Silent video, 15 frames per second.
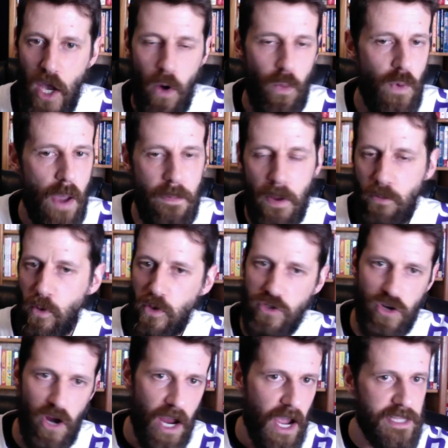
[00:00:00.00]
Women will
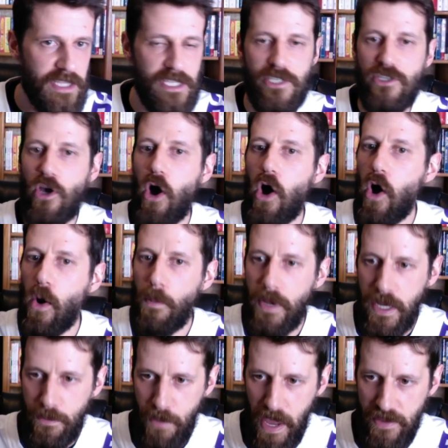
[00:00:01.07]
try on so
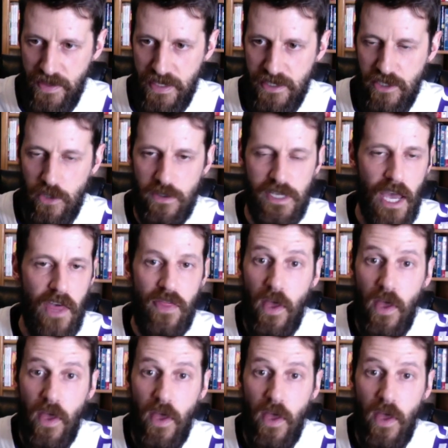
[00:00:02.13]
many bathing suits.